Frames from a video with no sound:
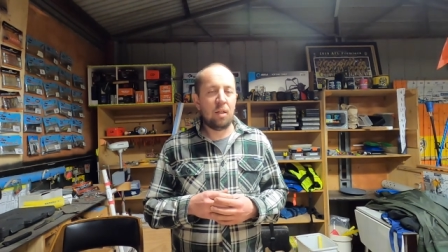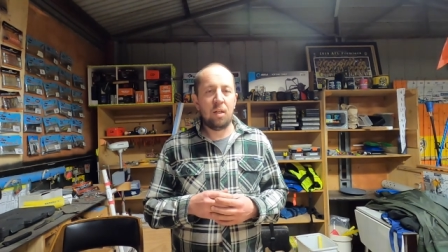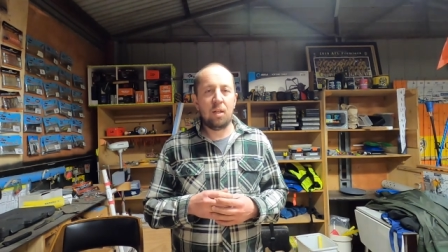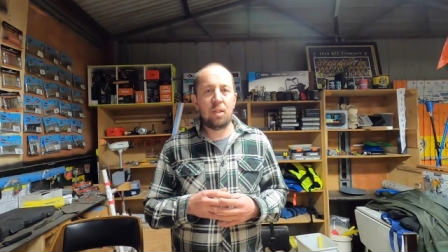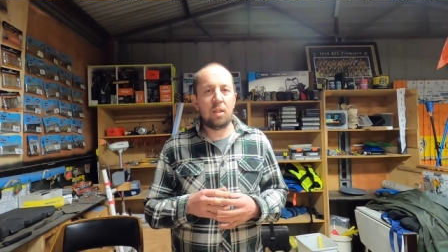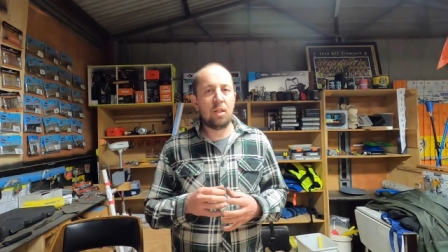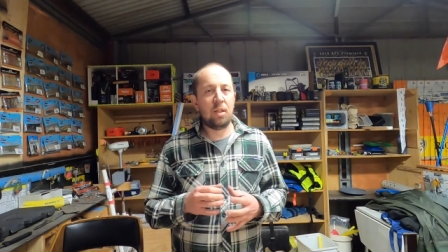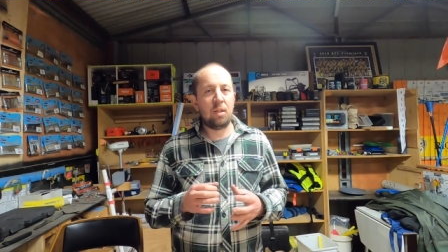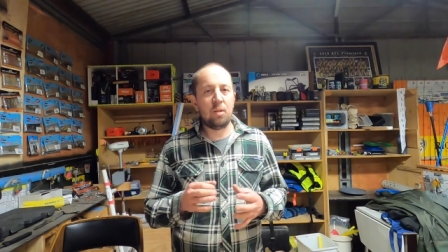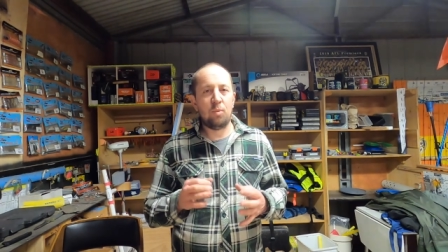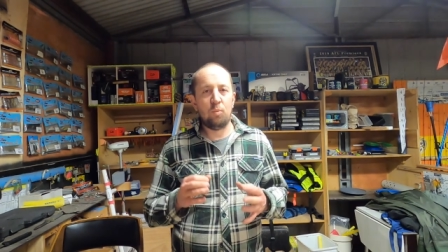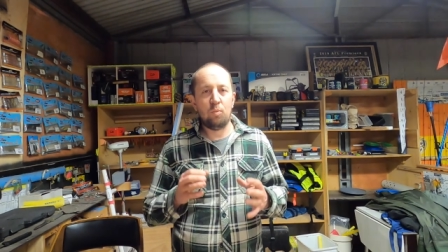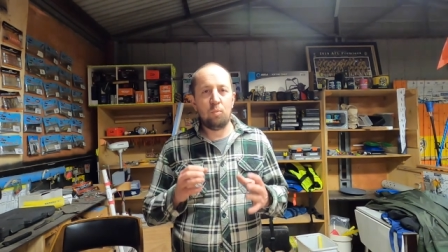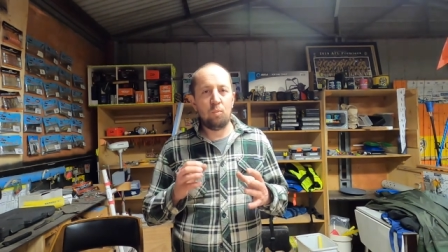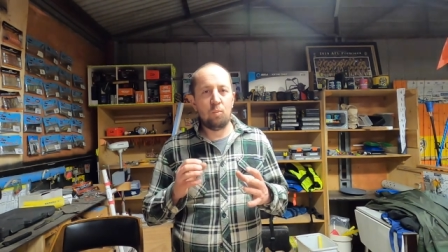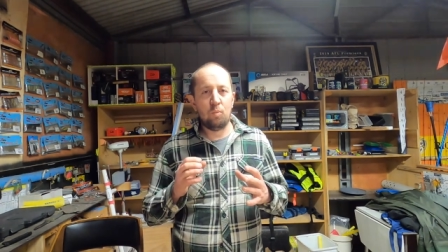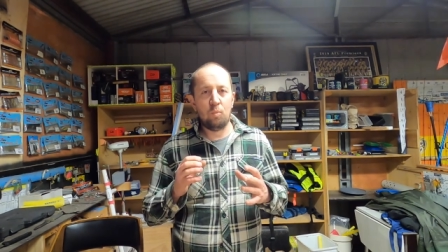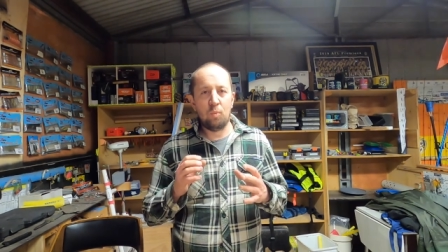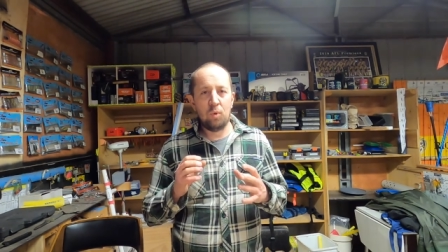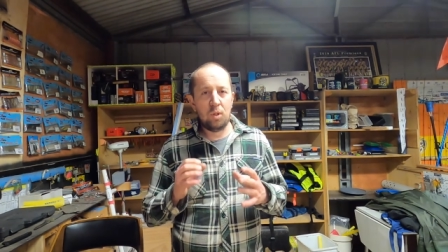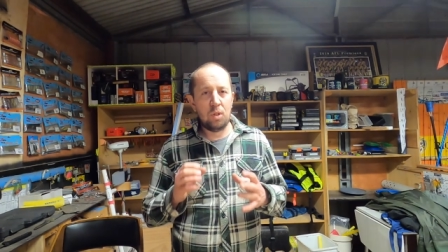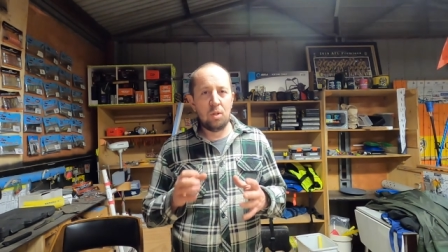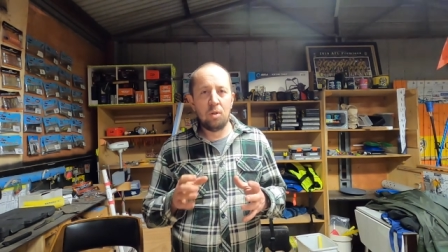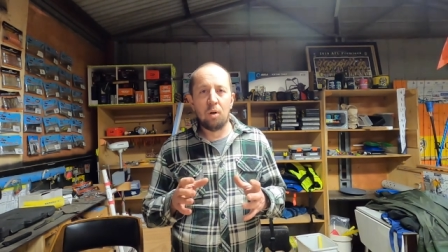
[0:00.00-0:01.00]
it just
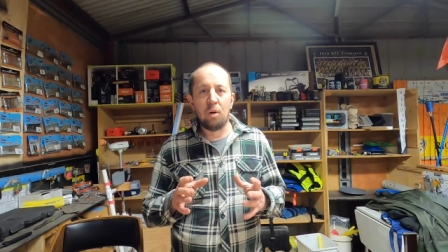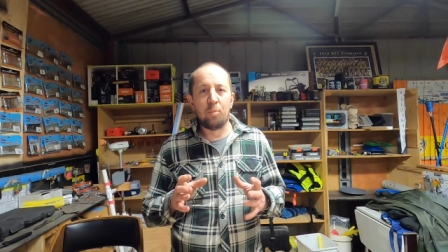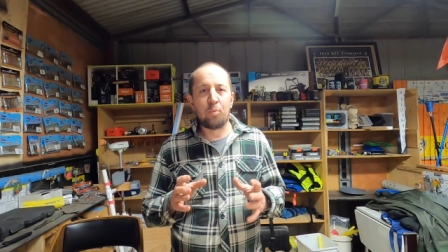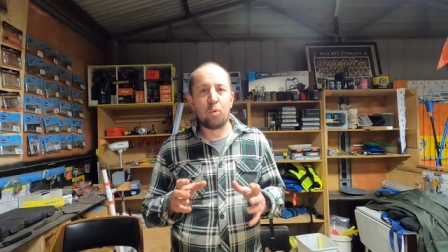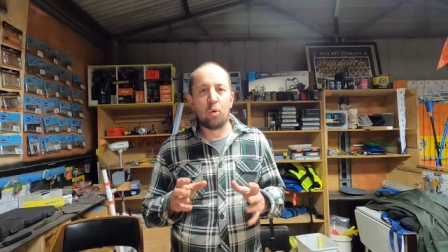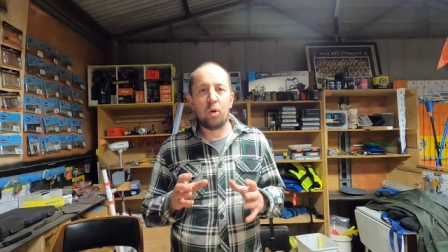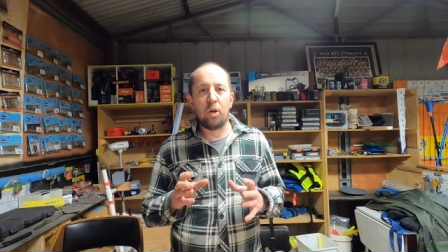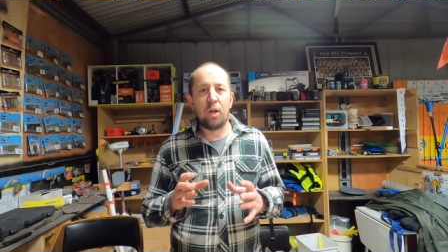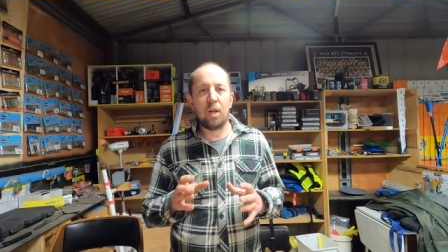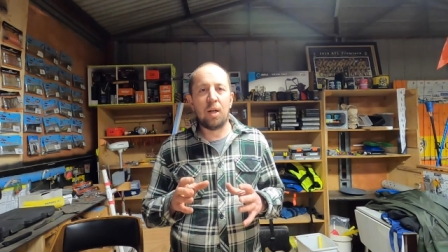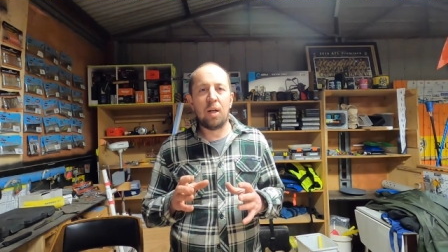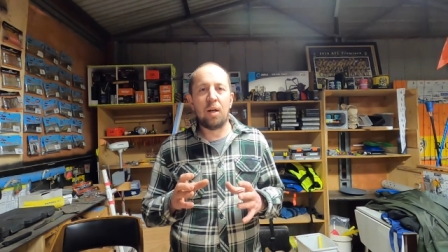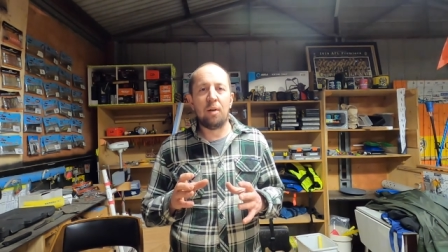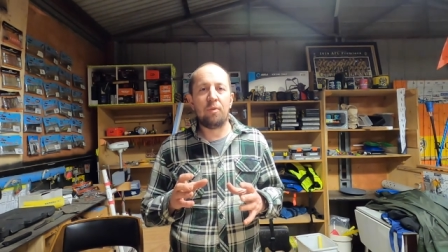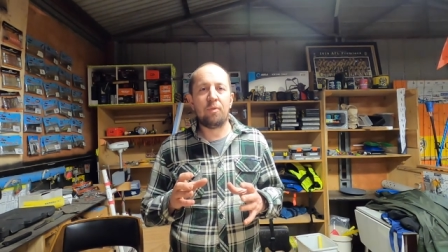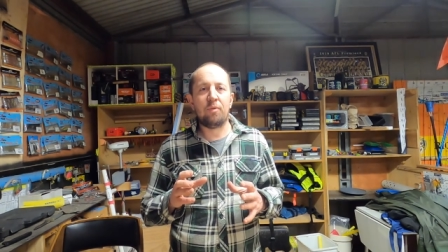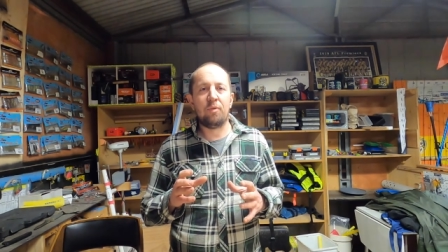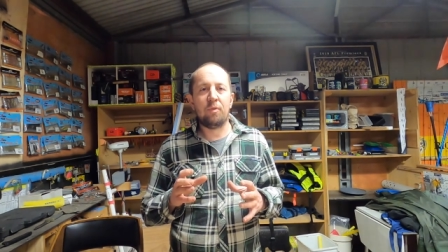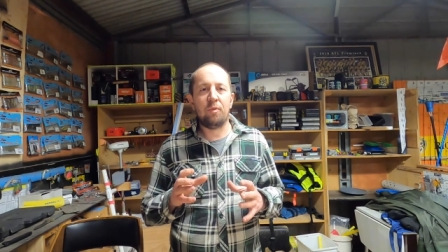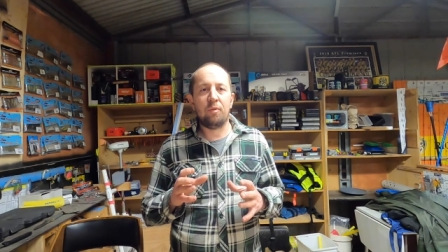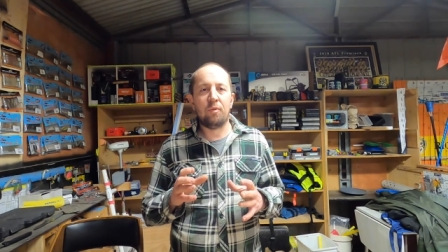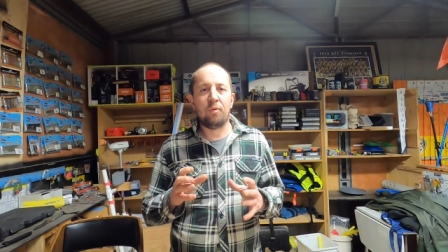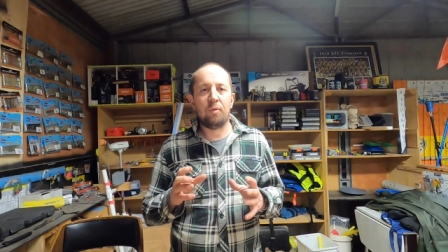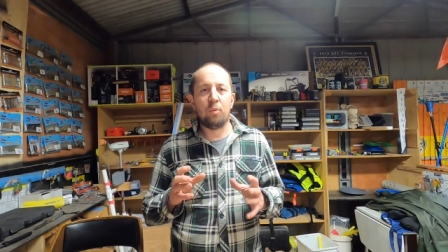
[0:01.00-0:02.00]
was not bright
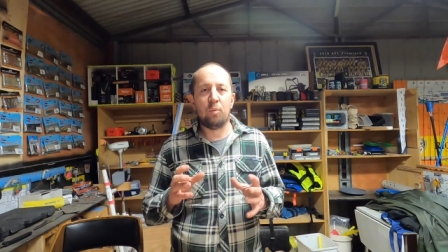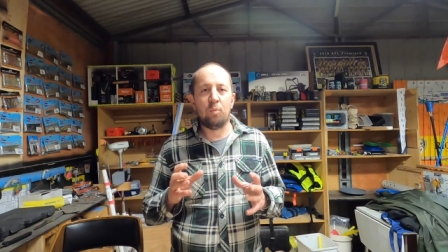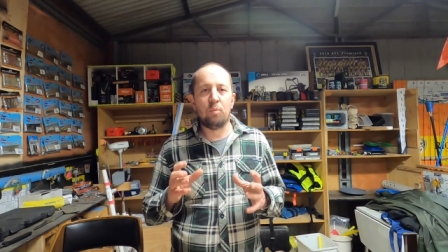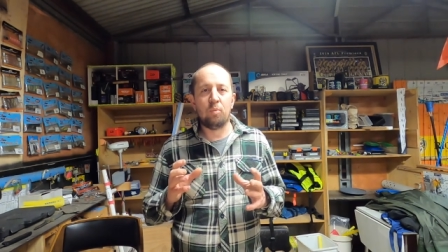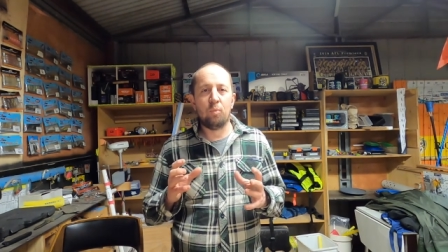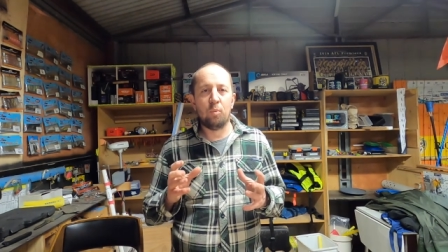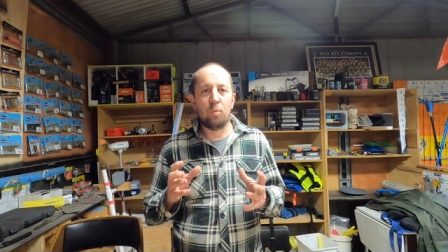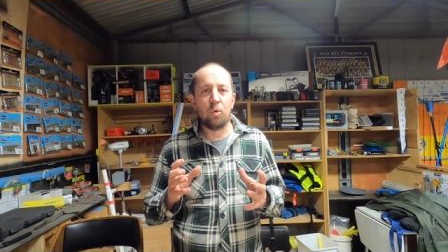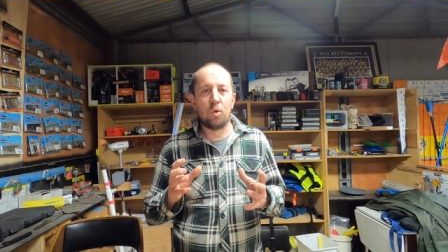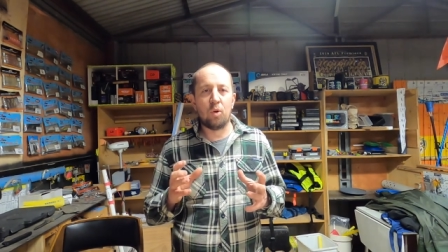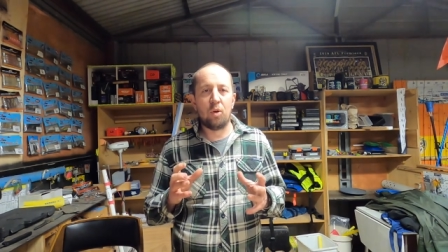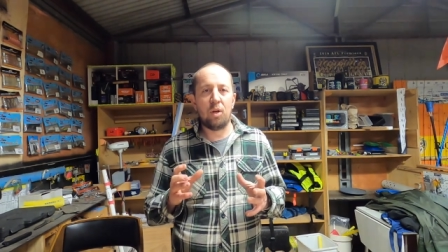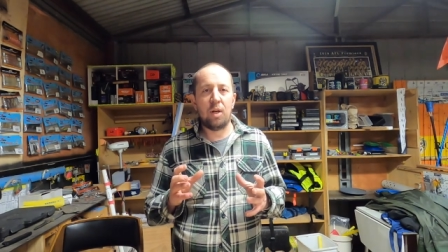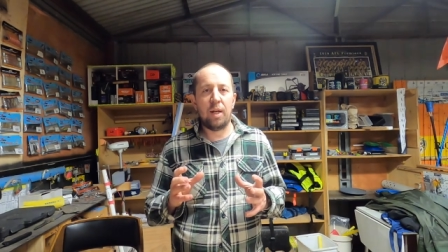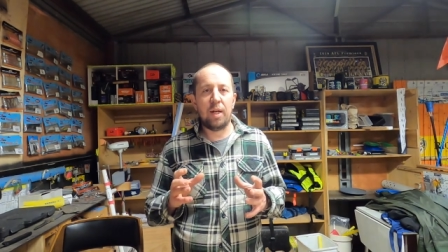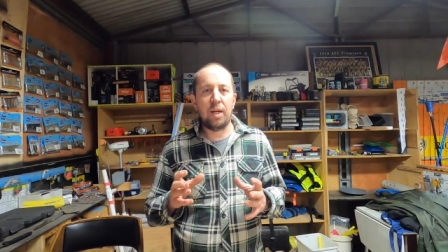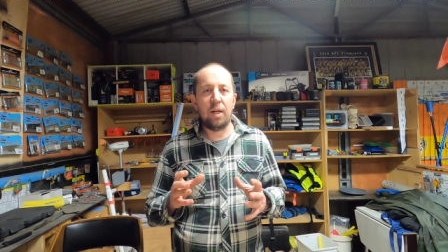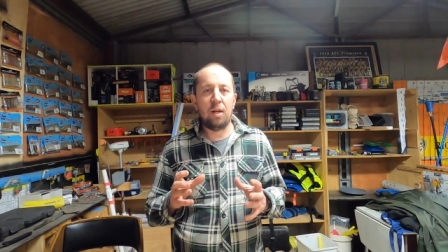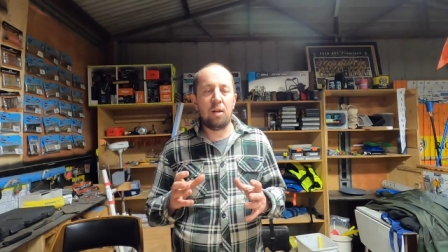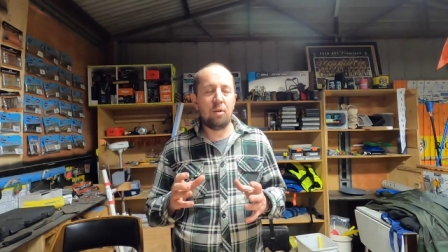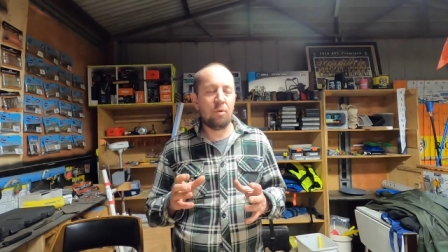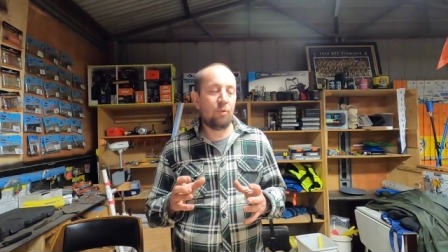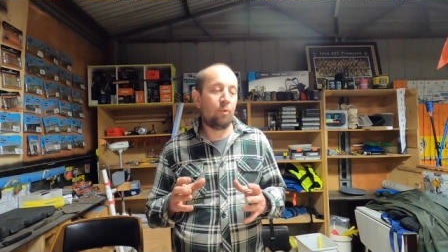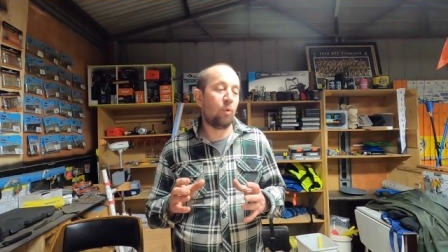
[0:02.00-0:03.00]
enough for what I
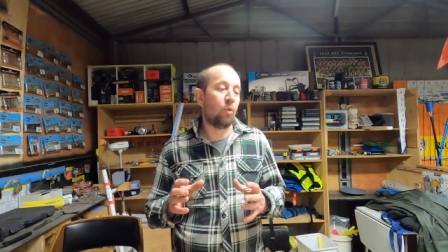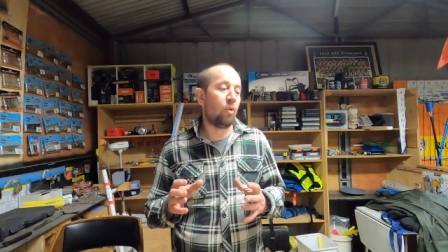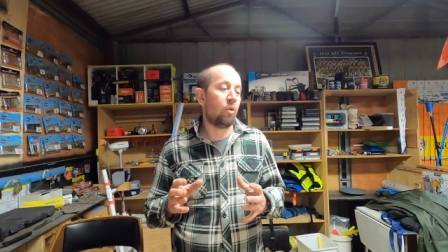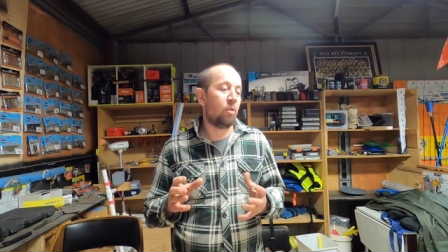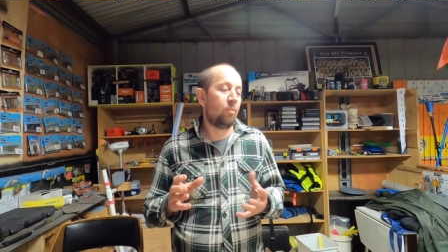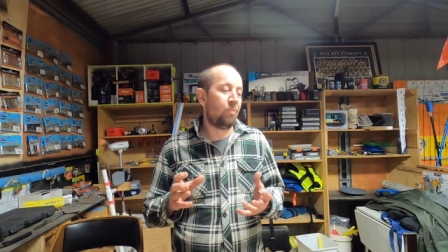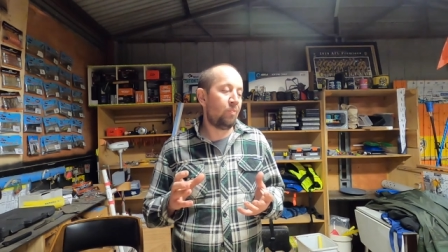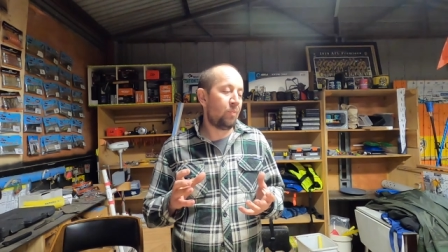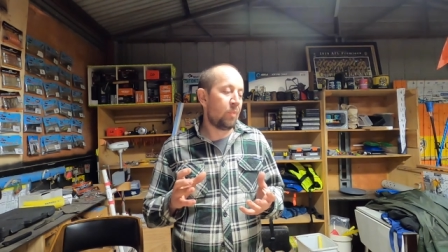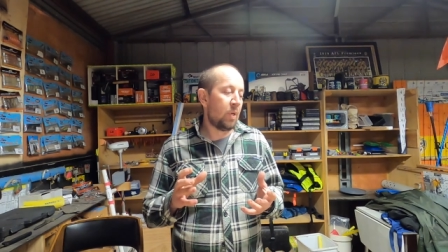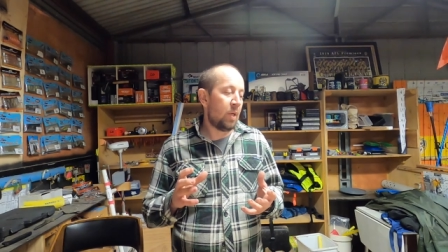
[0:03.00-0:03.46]
needed it for.